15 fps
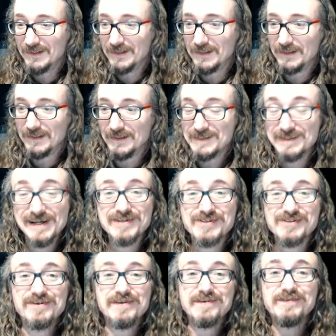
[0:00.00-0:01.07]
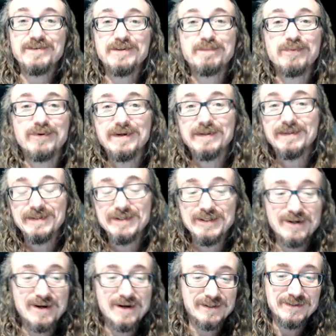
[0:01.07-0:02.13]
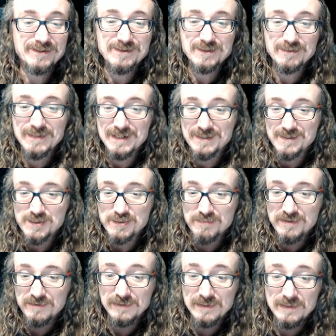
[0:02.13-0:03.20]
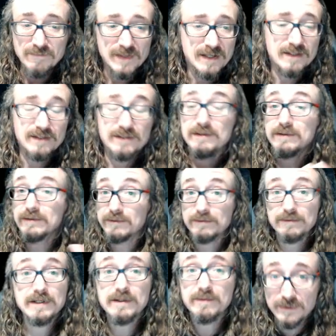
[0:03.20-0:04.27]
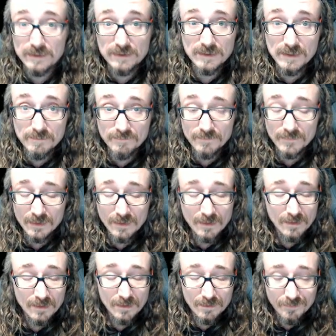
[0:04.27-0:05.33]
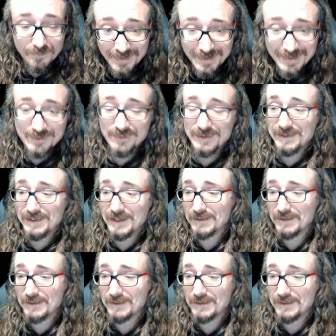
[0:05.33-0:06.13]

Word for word: Uh, he's got a certain viewpoint that he argues about this movie. Do you agree with him? Why or why not?